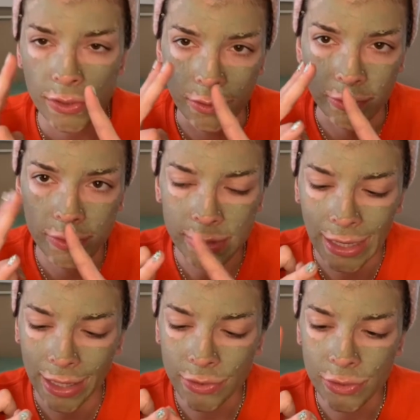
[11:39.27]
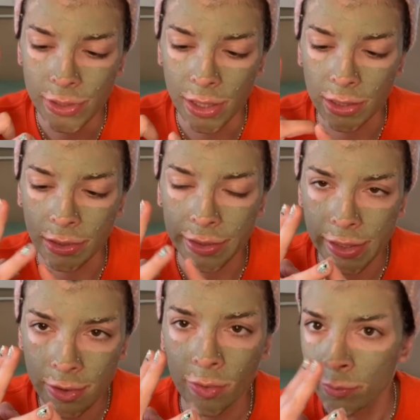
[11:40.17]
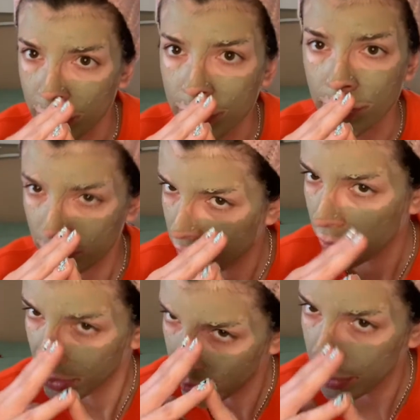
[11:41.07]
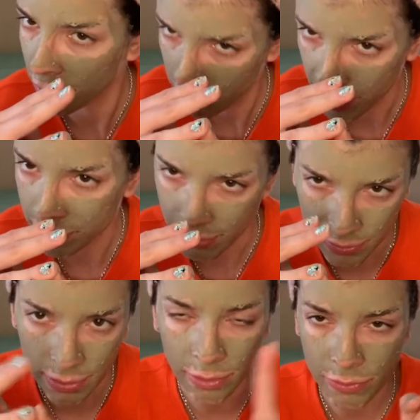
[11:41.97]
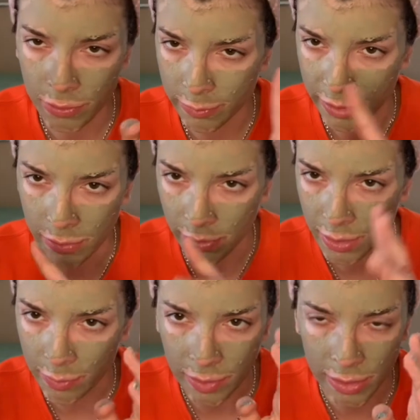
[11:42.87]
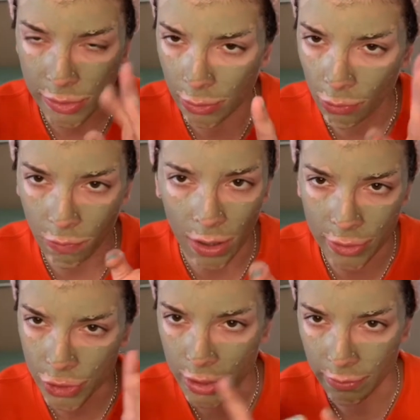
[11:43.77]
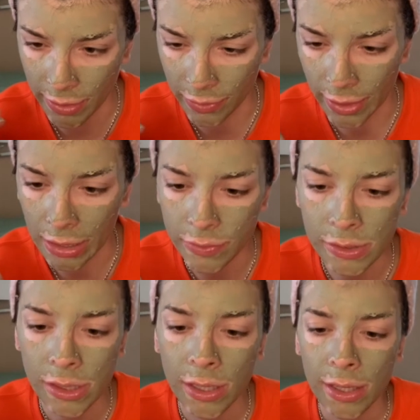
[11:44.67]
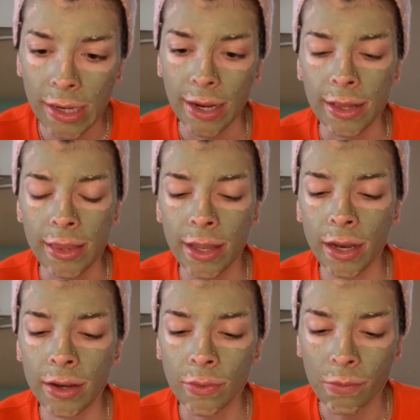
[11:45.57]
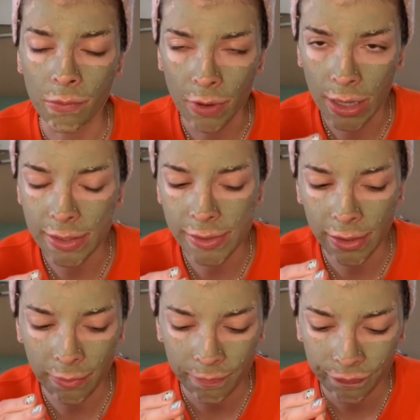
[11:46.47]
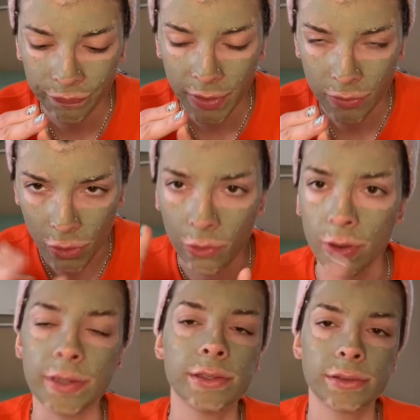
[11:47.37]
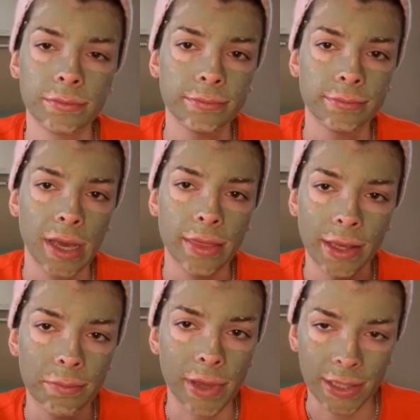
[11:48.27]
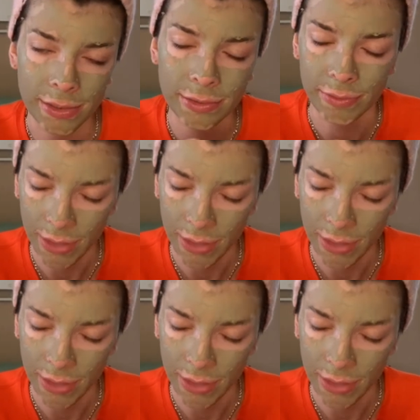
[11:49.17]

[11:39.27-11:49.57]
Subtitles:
So Sag Sun, Leo Moon, I think makes sense. It also explains why he's so crotchety around the house. And then rising Taurus, I think makes...